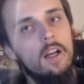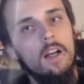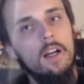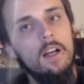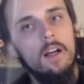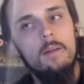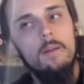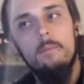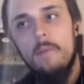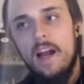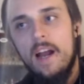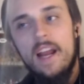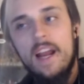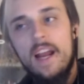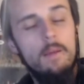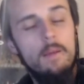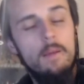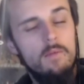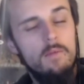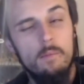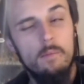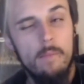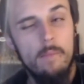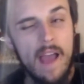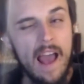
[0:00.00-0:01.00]
My name's
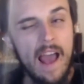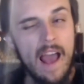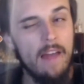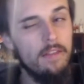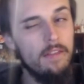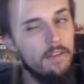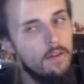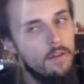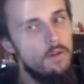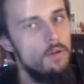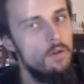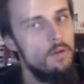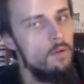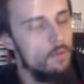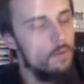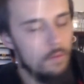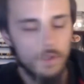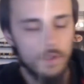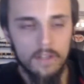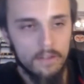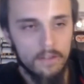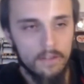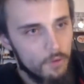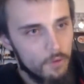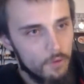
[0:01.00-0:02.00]
Matthew with
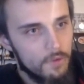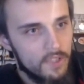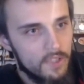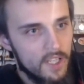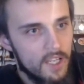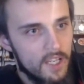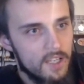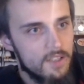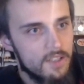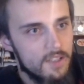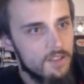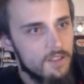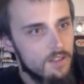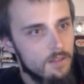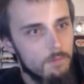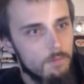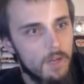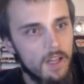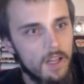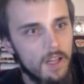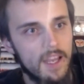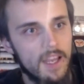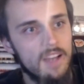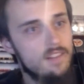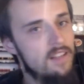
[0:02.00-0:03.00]
2 T's. My
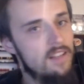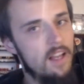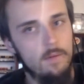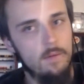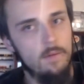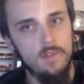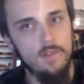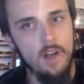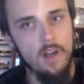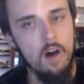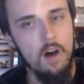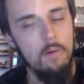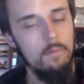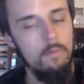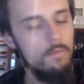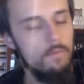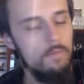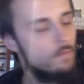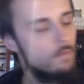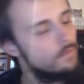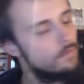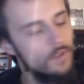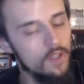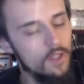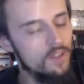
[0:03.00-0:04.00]
last name's Hum.
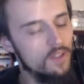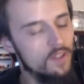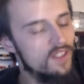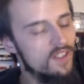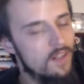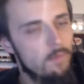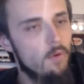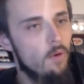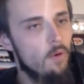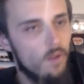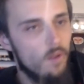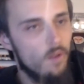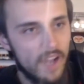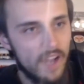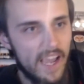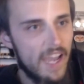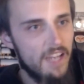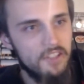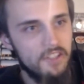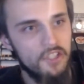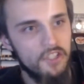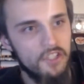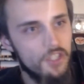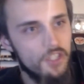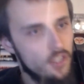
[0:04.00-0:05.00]
Real simple.
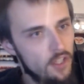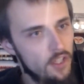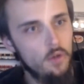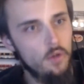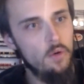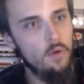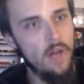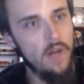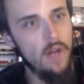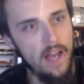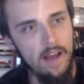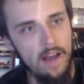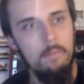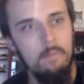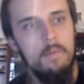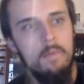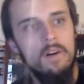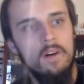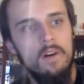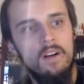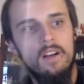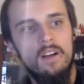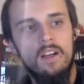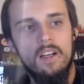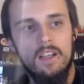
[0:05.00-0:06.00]
Hum.
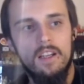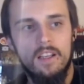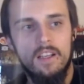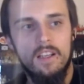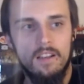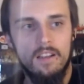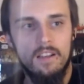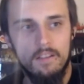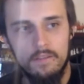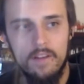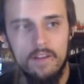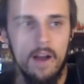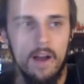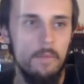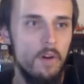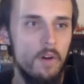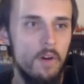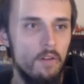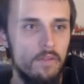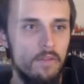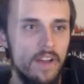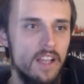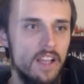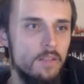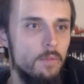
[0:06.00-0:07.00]
Find me on
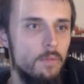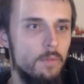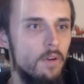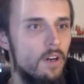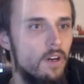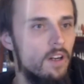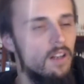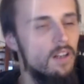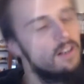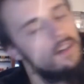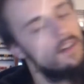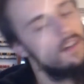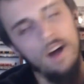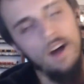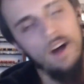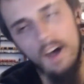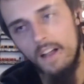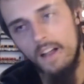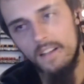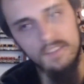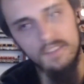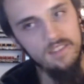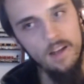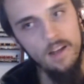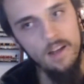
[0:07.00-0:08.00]
Facebook. I'll
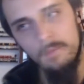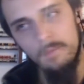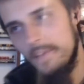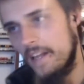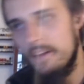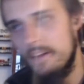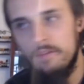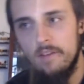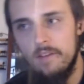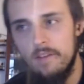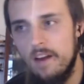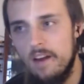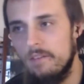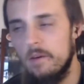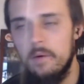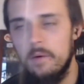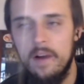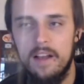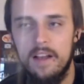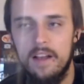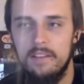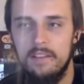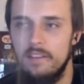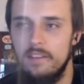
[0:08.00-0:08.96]
accept any friend requests.